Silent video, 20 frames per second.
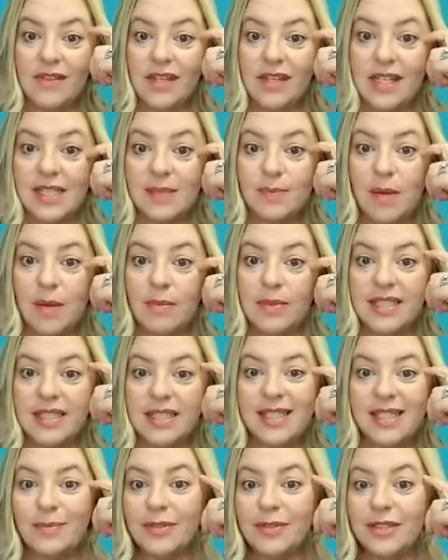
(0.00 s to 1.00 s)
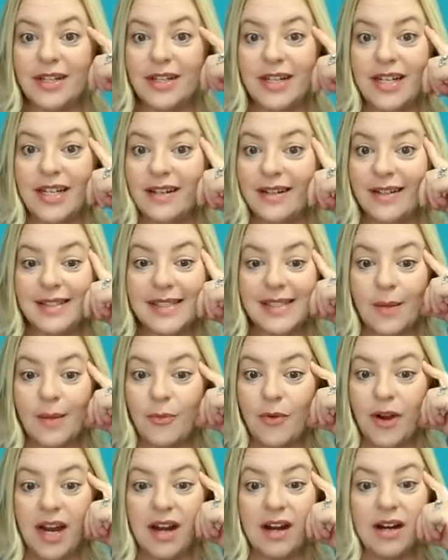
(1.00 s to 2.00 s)
these public disciplinary hearings
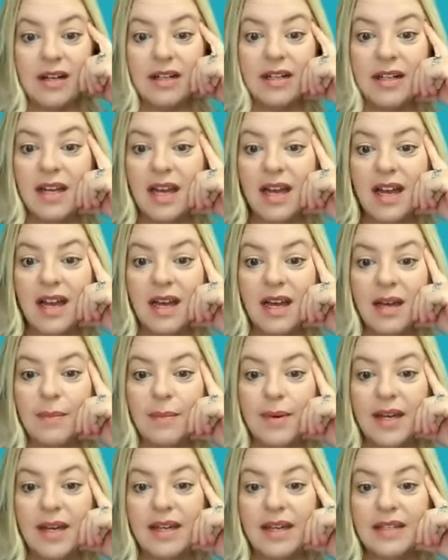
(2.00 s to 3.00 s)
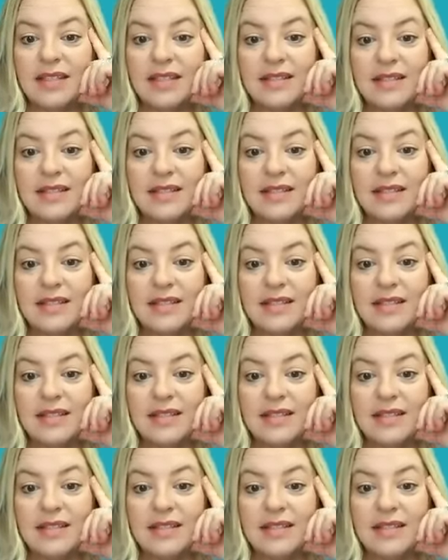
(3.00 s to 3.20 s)
somewhere, uh, but